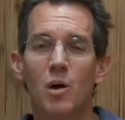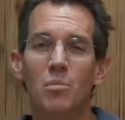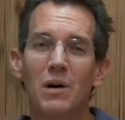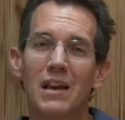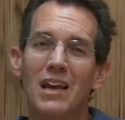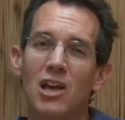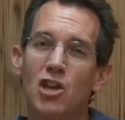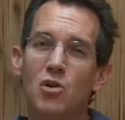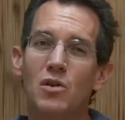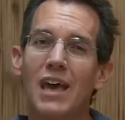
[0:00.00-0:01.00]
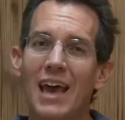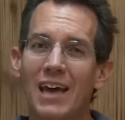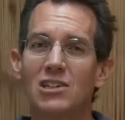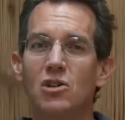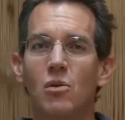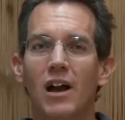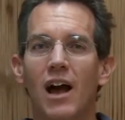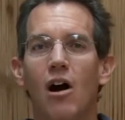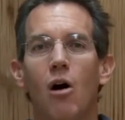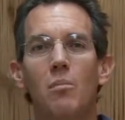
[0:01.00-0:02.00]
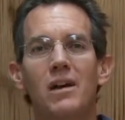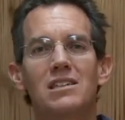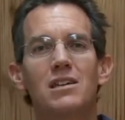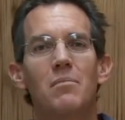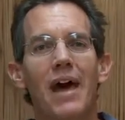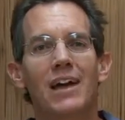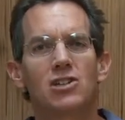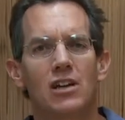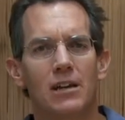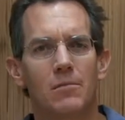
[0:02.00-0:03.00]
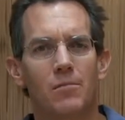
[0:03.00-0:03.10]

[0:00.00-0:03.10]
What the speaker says: but you can do what I call mix and matching.